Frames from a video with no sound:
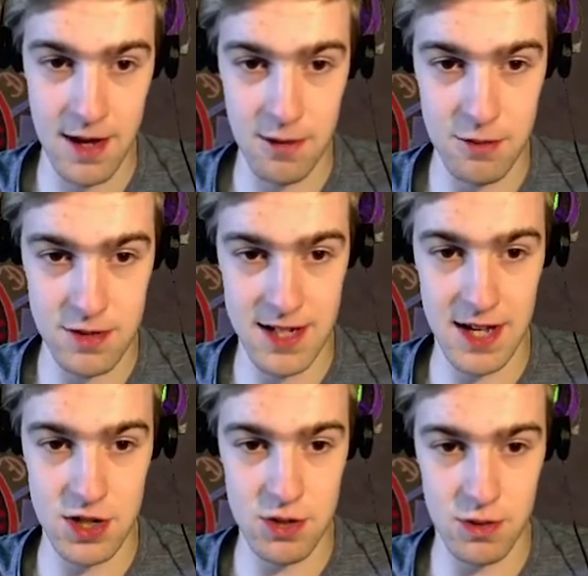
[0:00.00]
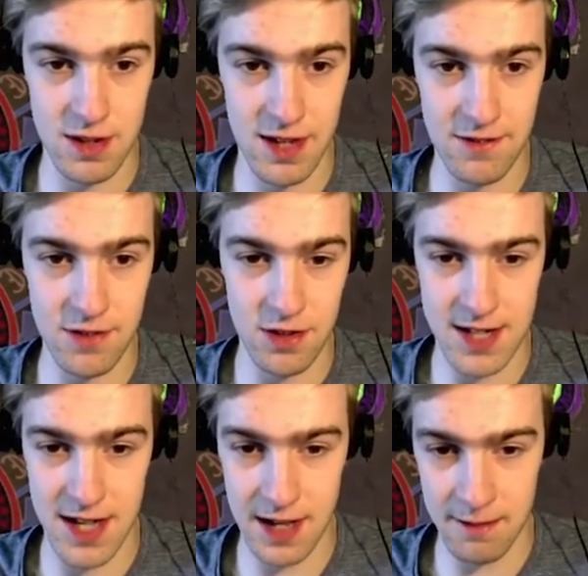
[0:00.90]
We'll scare Sean, even though it's
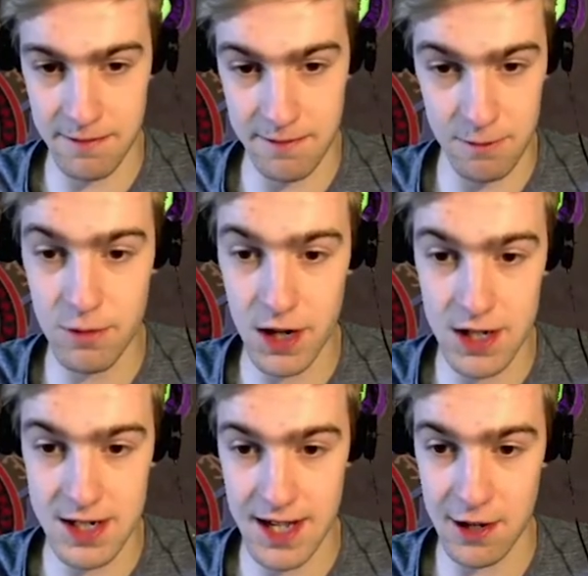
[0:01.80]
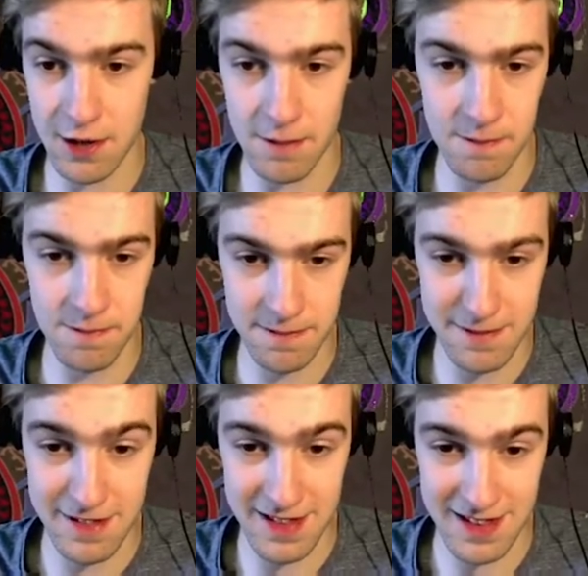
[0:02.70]
a he. We're gonna scare her.
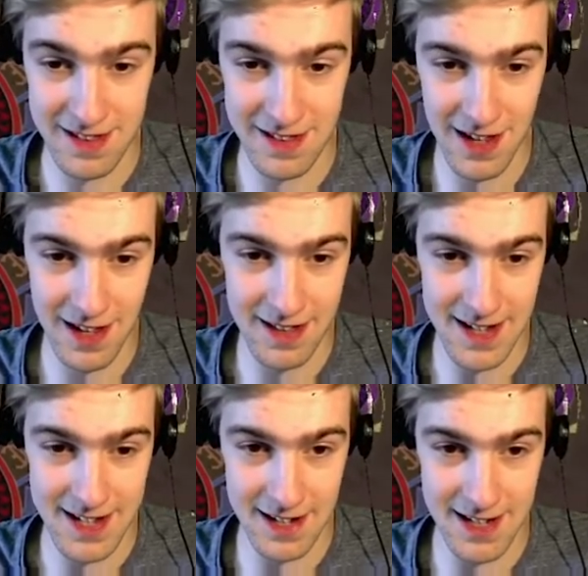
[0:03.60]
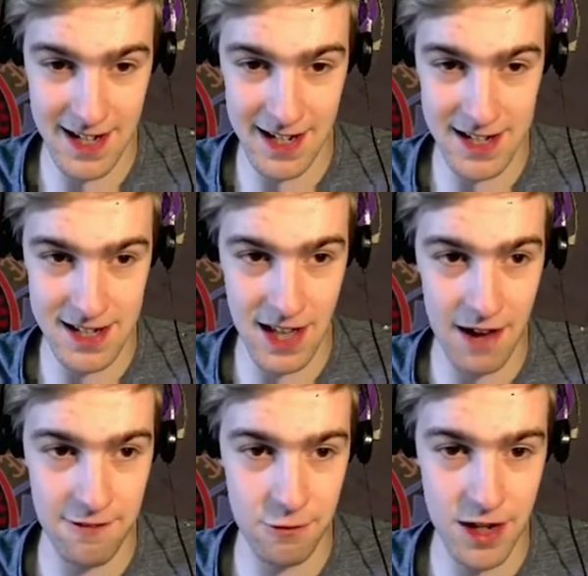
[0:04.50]
That's how scared he is.
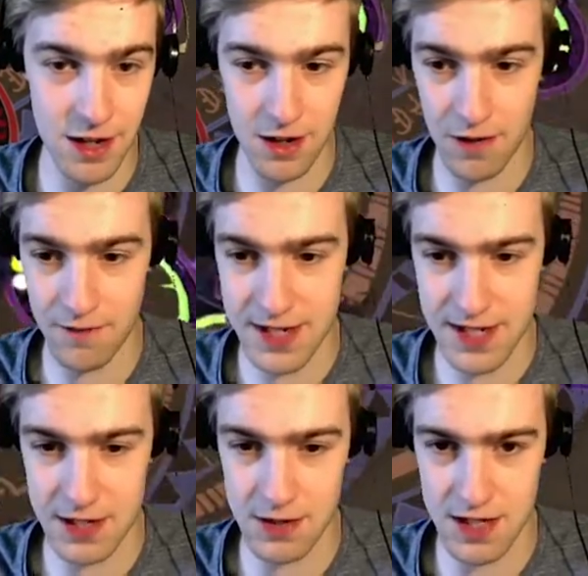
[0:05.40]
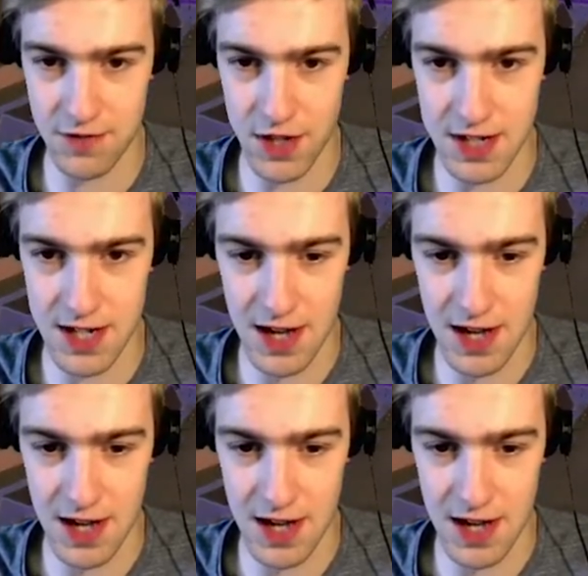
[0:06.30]
Life, we're gonna obviously do this first.